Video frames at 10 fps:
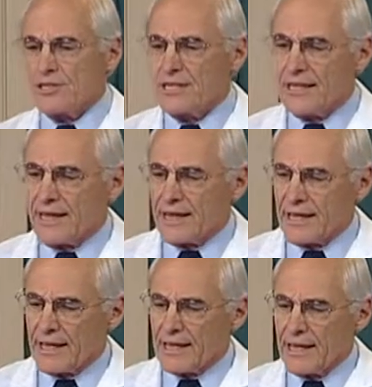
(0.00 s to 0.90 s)

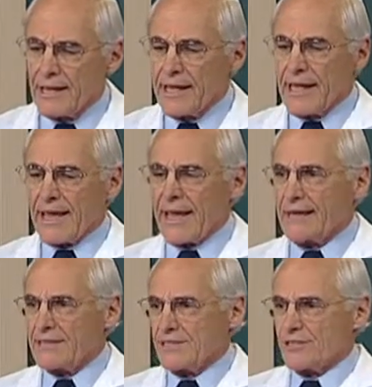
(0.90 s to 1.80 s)
DNA.
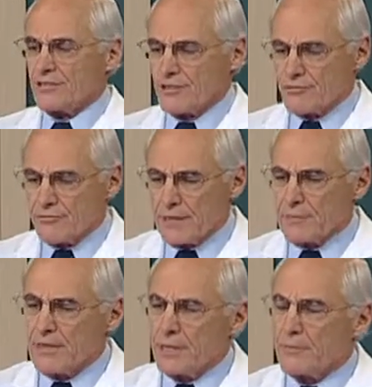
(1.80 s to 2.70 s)
And it's
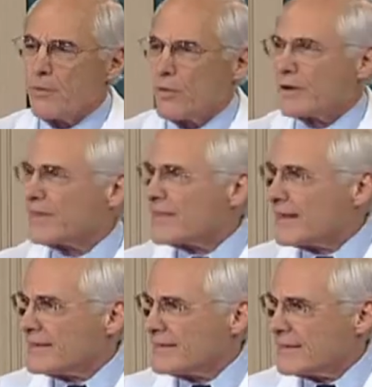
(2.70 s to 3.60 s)
extremely important
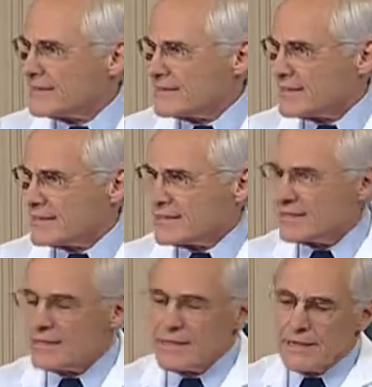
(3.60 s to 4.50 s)
that it does
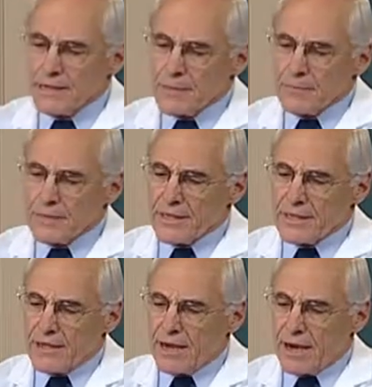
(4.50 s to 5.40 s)
this,
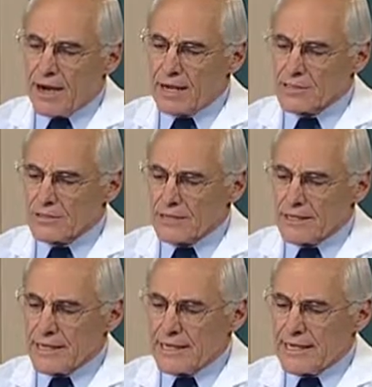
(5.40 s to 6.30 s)
because
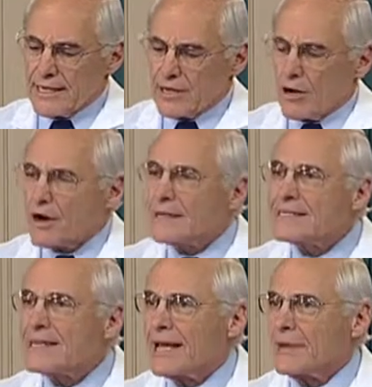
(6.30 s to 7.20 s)
in our
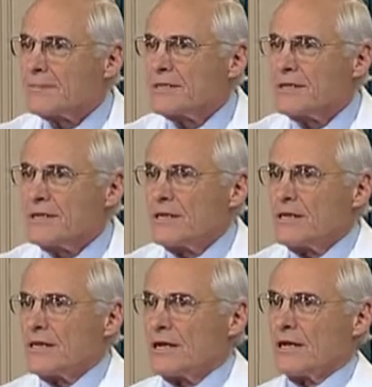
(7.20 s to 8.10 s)
attempt
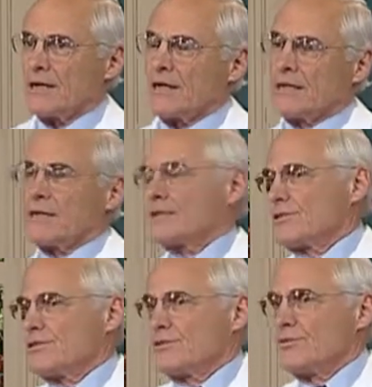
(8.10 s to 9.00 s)

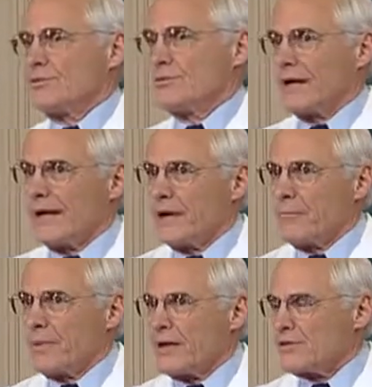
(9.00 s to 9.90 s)
to
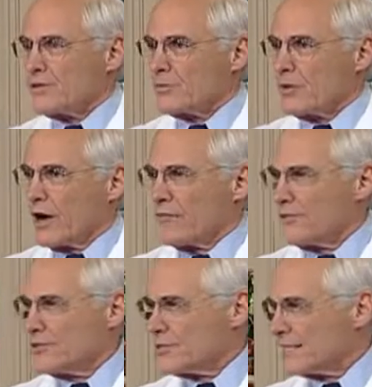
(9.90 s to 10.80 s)
help patients, we
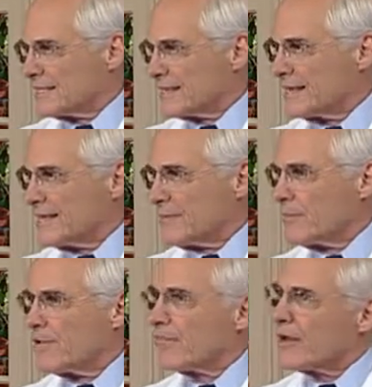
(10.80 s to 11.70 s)
often use things like
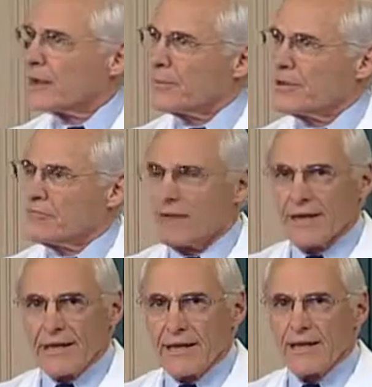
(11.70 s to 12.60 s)
chemotherapy,
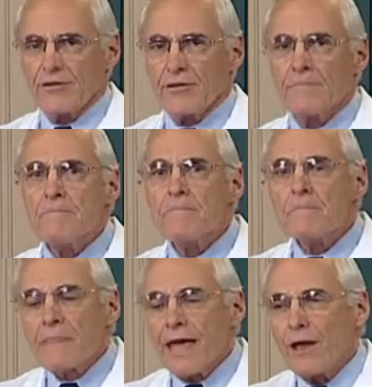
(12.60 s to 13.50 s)
radiation.
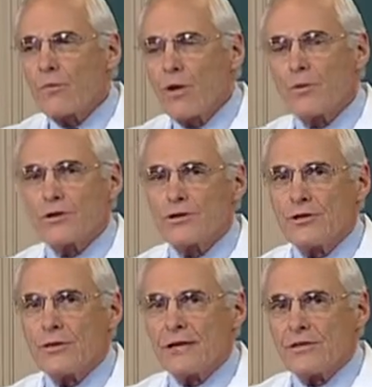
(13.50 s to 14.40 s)
And what we're
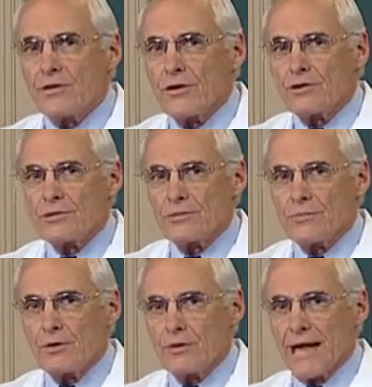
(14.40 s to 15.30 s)
doing in those
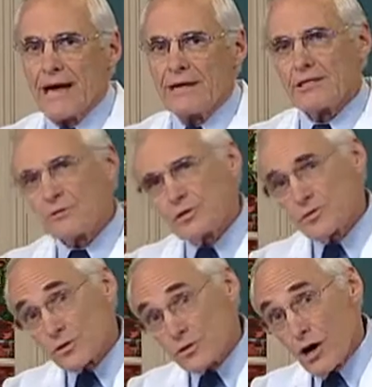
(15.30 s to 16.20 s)
modalities,
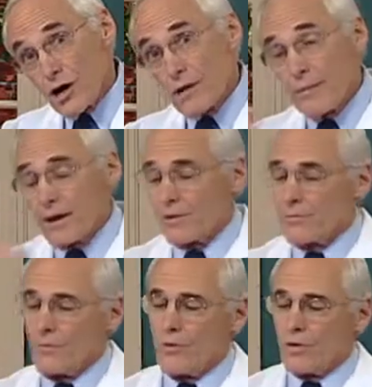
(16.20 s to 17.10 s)
which we'll talk about
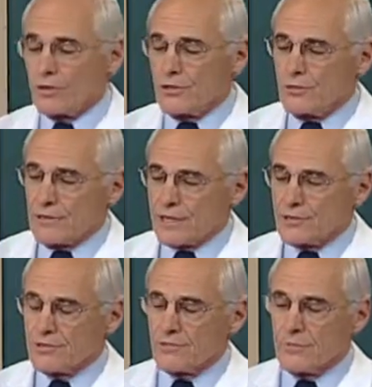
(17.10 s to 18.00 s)
more 2
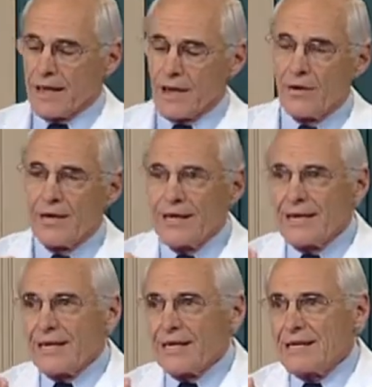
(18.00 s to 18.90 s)
lectures from now,
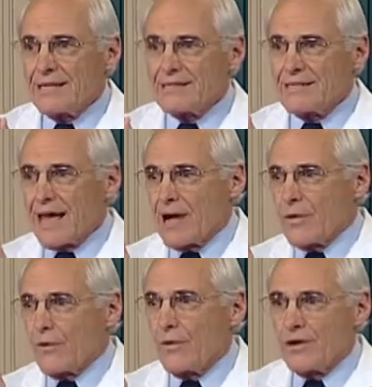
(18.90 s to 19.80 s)
is
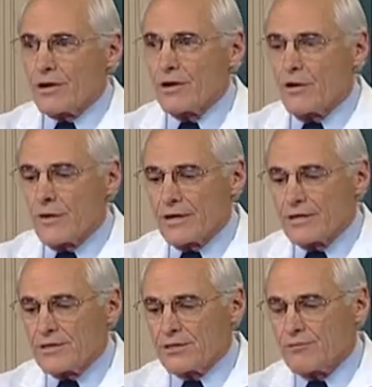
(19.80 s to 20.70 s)
that we're
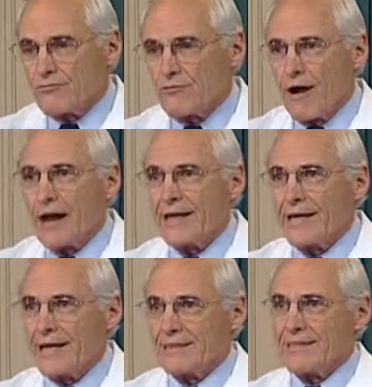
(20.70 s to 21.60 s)
going to try to
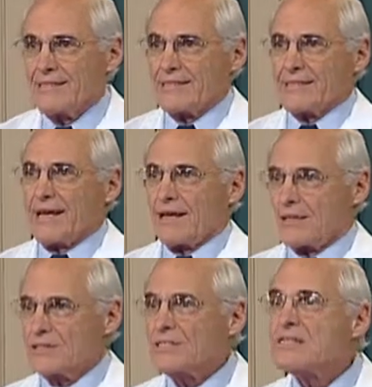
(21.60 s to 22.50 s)
get these
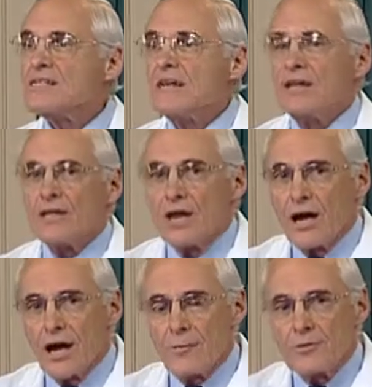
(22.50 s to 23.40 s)
cells
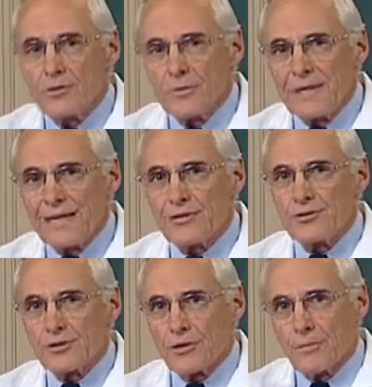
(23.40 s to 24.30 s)
to be
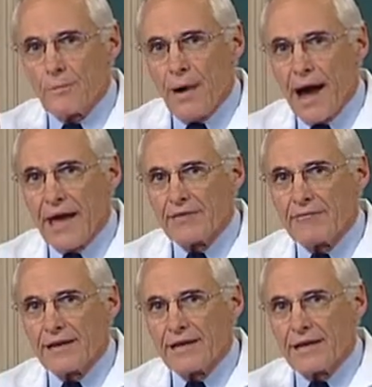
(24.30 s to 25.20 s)
injured by the
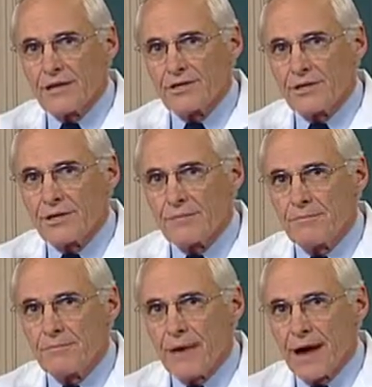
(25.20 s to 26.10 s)
radiation,
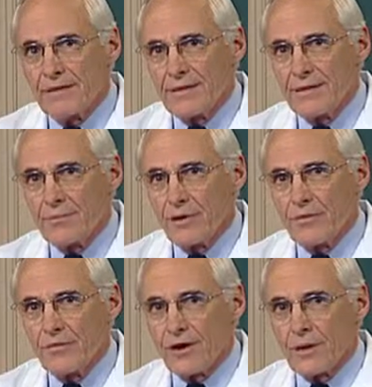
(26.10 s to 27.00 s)
by the
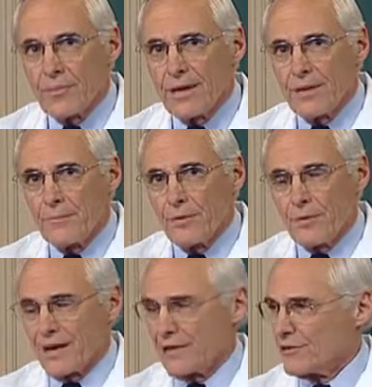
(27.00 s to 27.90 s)
chemotherapy, but
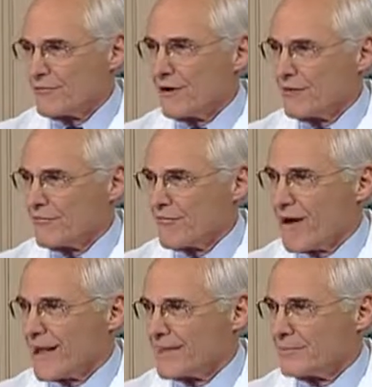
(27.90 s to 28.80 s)
we're not going to try to
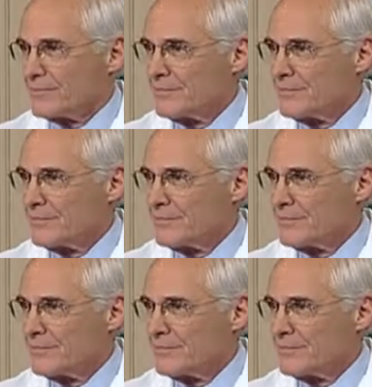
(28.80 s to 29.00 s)
fry them.